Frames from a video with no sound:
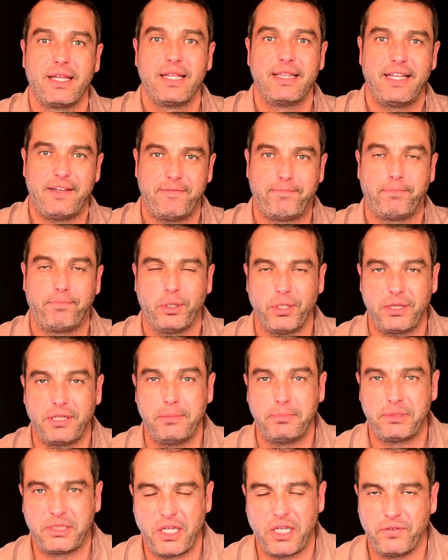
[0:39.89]
They've put
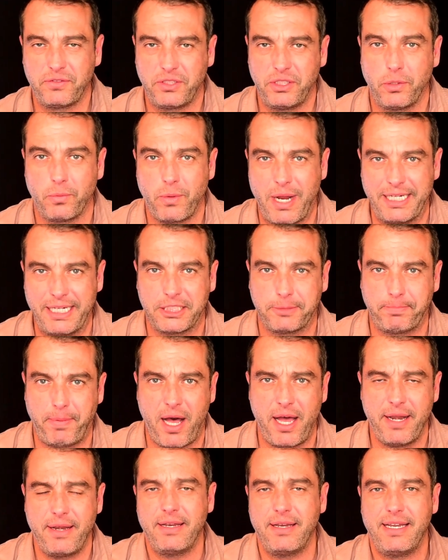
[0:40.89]
themselves in the right
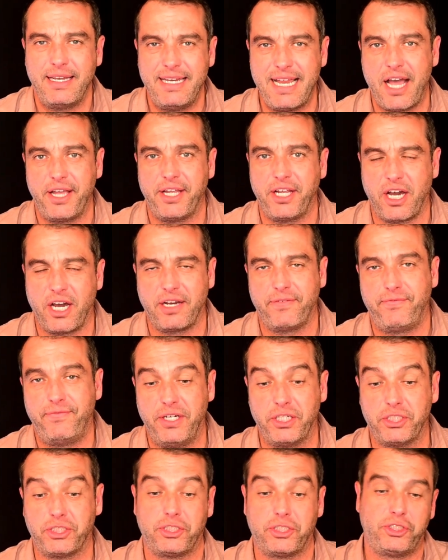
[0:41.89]
spot. Now you got to
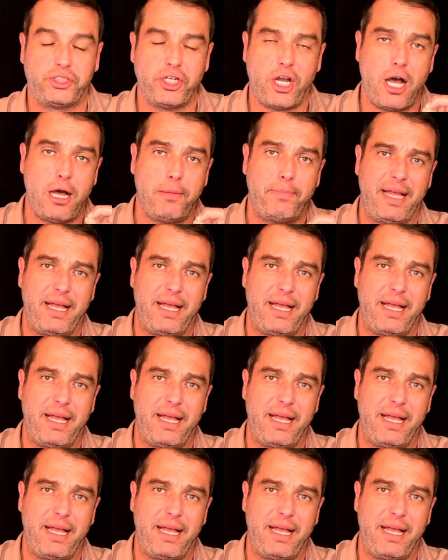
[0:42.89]
finish the job.